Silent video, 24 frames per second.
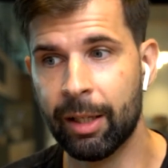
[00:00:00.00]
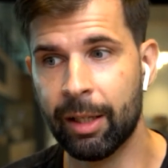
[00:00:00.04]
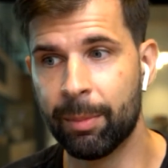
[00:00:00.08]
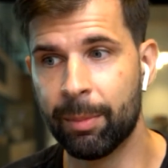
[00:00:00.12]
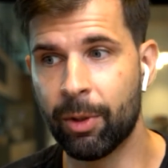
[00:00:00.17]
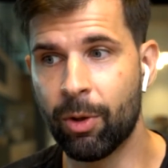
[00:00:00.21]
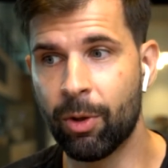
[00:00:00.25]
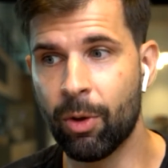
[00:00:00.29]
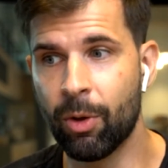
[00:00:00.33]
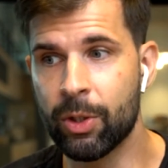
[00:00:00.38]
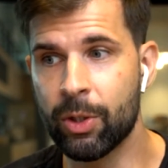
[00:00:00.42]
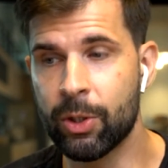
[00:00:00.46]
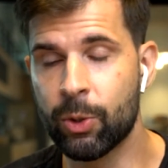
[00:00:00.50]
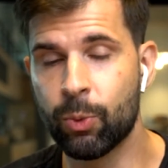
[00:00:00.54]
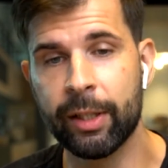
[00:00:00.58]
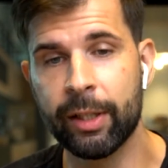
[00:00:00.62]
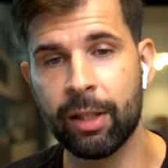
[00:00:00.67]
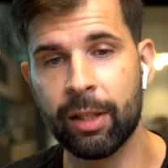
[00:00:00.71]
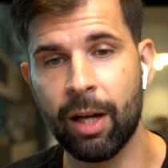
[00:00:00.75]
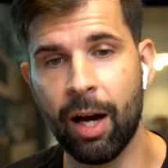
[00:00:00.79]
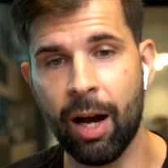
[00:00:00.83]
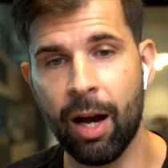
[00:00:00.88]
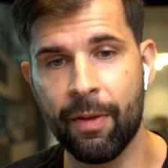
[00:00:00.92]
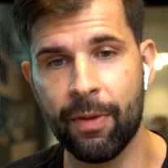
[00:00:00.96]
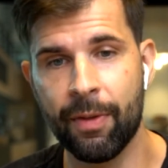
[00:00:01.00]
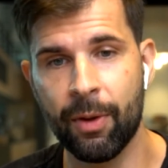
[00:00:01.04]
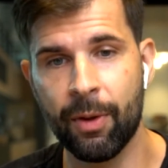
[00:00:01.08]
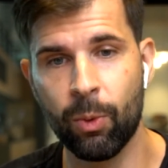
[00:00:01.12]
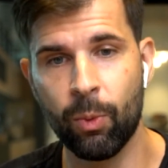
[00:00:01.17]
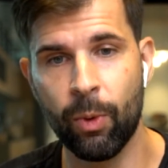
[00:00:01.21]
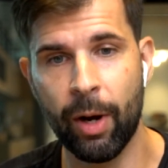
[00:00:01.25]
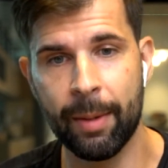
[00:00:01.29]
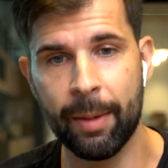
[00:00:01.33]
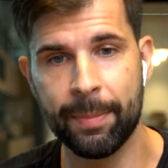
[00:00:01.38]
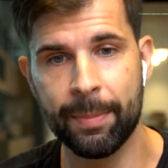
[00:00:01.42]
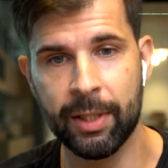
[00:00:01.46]
Because when other
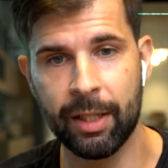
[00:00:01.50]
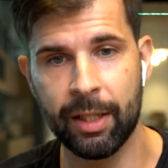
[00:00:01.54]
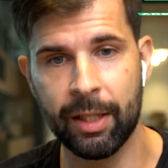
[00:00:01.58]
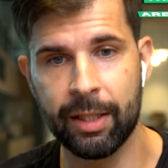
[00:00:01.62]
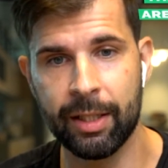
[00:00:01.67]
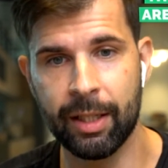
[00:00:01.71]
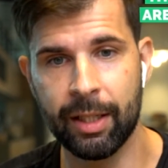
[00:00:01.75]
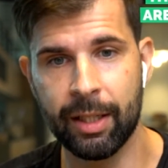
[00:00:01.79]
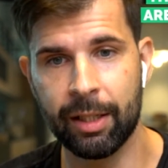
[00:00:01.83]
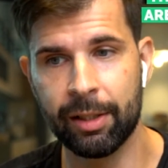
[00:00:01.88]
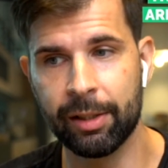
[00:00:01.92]
websites are